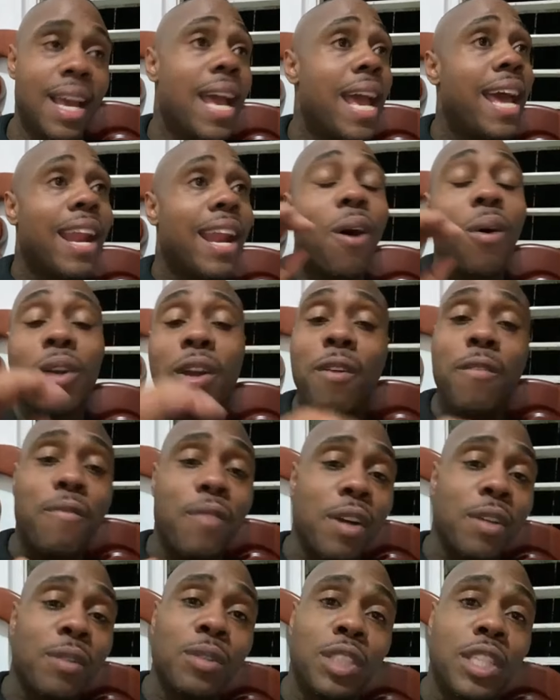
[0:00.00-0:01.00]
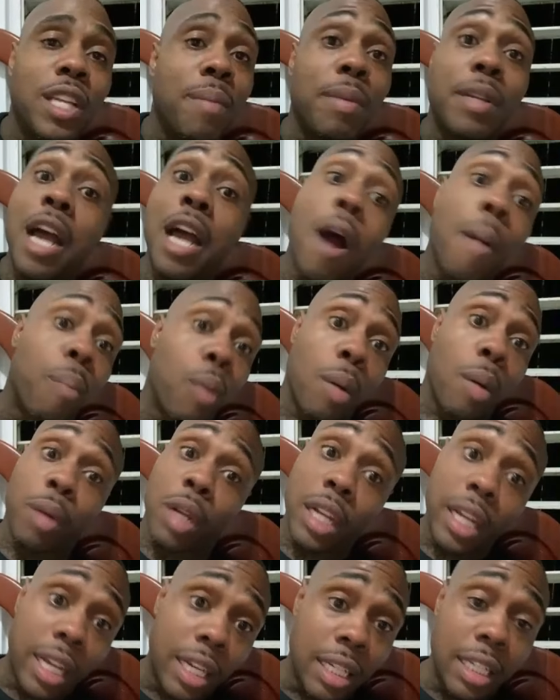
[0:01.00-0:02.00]
And I don't give a fuck if you tell me, nah, bro, I'm
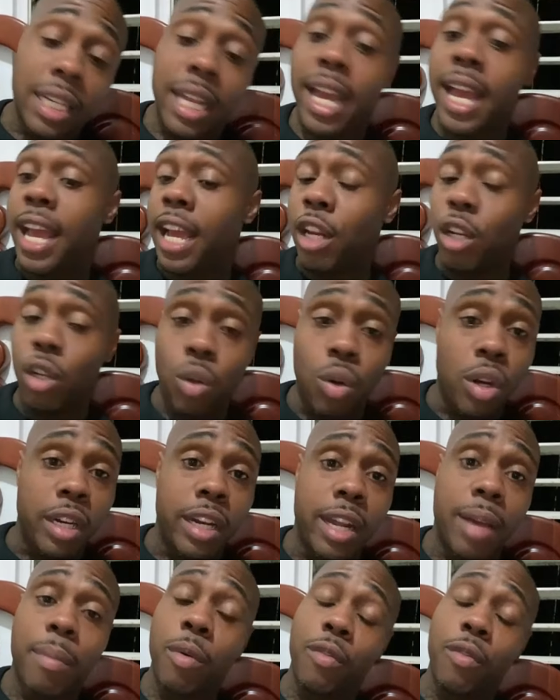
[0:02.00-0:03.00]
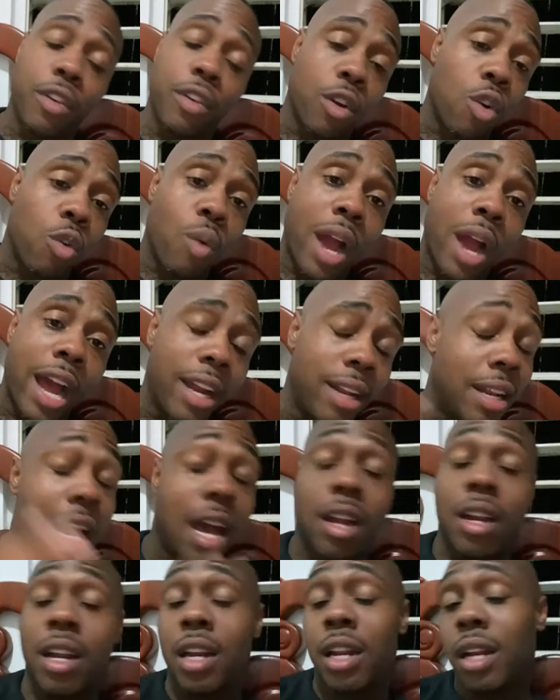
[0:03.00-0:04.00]
clean today, I ain't doing that, but we finna go ride.
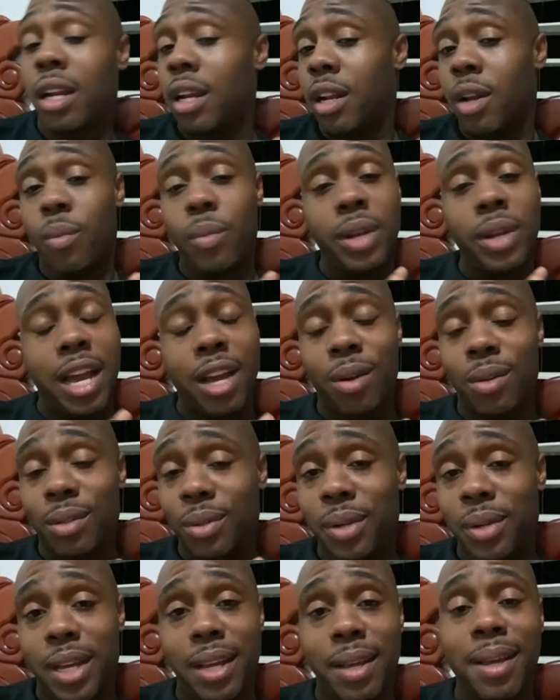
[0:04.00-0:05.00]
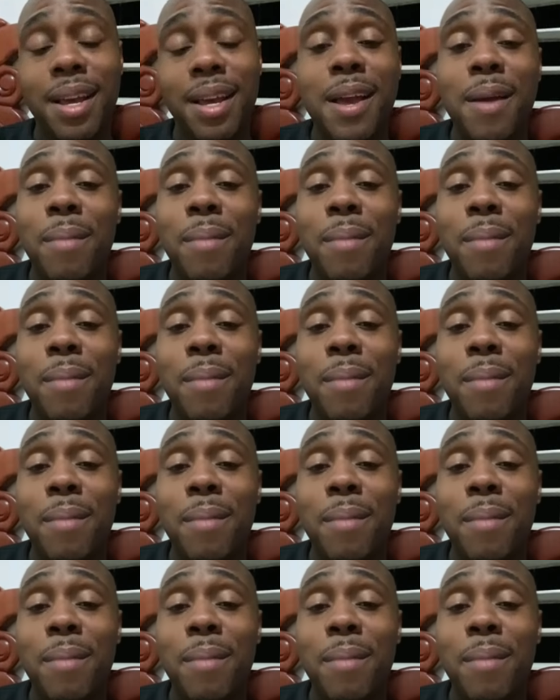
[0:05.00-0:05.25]
No, no, no, no, no. We not gonna do that.